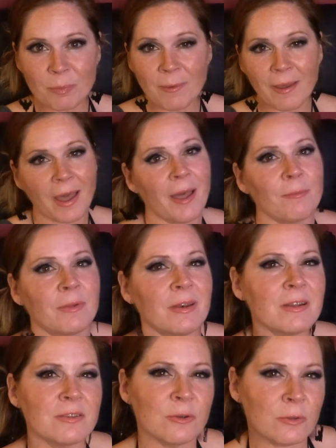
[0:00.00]
but I'm
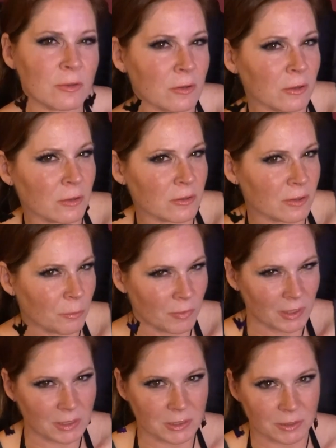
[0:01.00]
gonna do a little
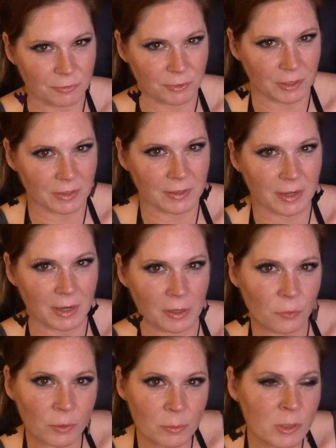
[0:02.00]
something different than I
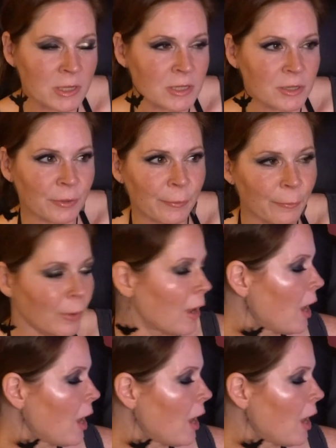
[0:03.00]
normally do.